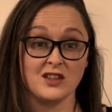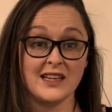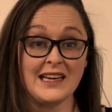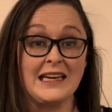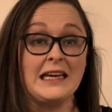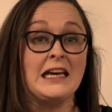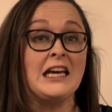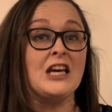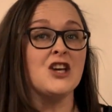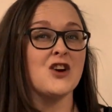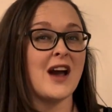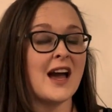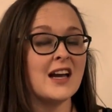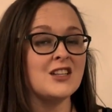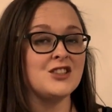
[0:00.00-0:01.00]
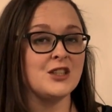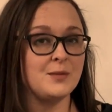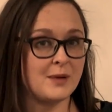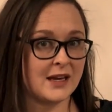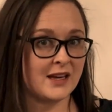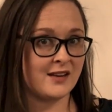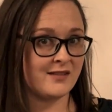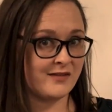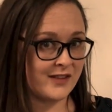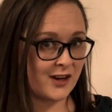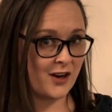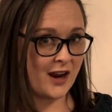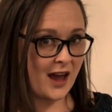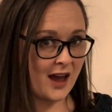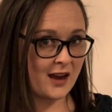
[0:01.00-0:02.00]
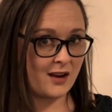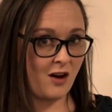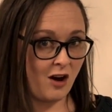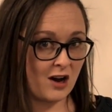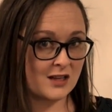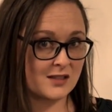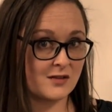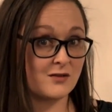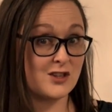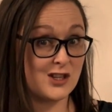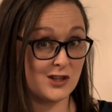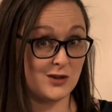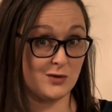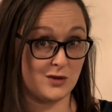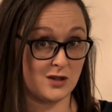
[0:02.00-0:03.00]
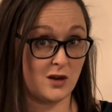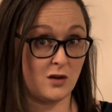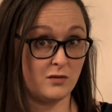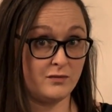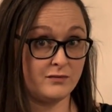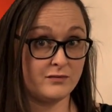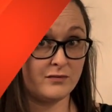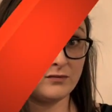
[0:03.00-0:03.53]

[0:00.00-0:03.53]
early, you're actually paying a very high cost to do so.